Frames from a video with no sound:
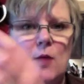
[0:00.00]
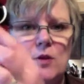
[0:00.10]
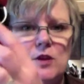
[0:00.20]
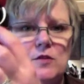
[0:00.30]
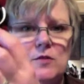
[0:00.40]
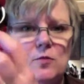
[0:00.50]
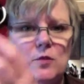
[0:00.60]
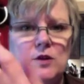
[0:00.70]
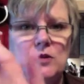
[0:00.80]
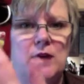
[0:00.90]
when you when
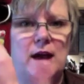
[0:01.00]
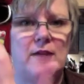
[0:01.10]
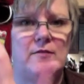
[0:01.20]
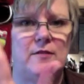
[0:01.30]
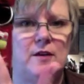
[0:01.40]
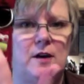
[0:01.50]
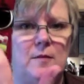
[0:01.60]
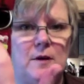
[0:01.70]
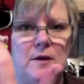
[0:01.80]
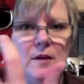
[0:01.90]
you have um,
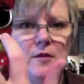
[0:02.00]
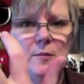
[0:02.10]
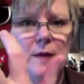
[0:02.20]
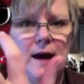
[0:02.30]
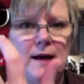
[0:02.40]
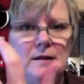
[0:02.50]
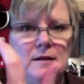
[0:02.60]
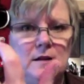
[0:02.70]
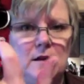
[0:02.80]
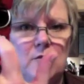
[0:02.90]
another bottle
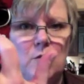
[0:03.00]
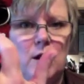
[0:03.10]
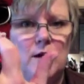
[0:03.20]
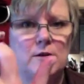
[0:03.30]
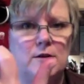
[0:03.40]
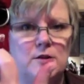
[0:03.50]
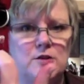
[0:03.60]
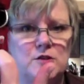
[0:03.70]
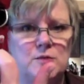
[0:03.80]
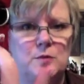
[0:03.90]
of water, you
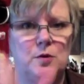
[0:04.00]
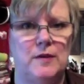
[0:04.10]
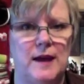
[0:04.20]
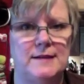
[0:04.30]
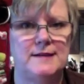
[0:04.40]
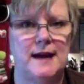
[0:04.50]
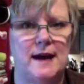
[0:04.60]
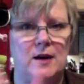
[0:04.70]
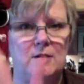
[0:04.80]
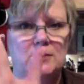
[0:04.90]
just pull that
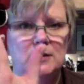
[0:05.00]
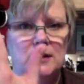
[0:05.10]
down.